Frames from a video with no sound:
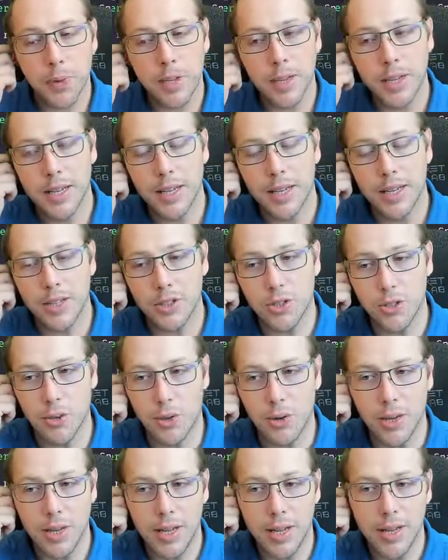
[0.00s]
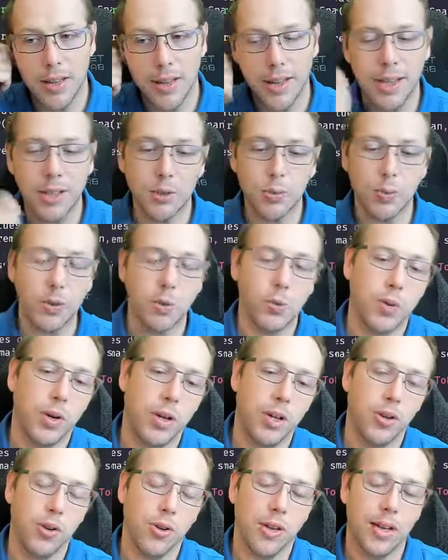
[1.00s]
And so that's one way
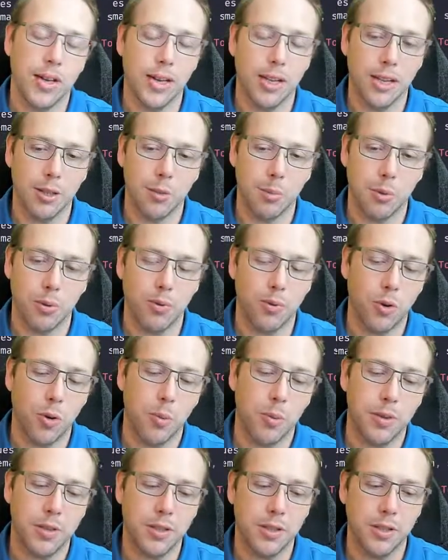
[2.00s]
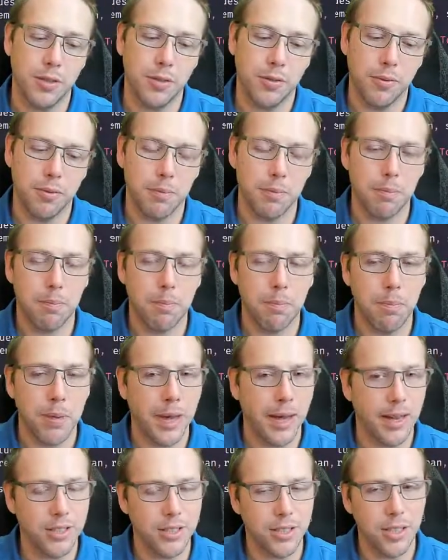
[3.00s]
you can kind of get the performance of
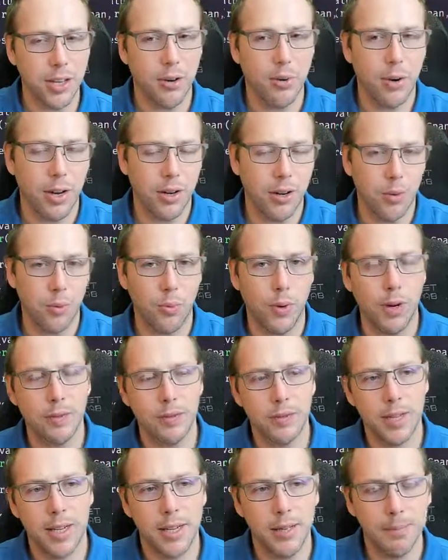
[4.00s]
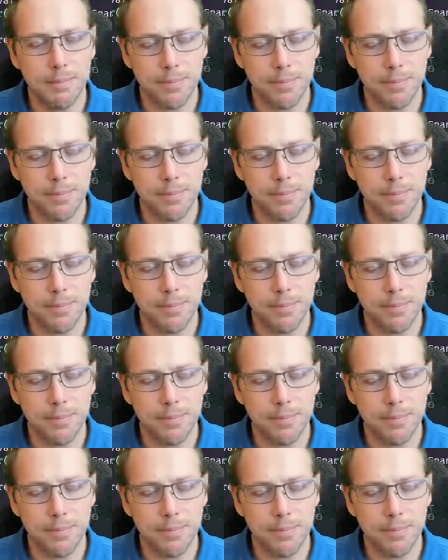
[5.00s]
passing around a ref type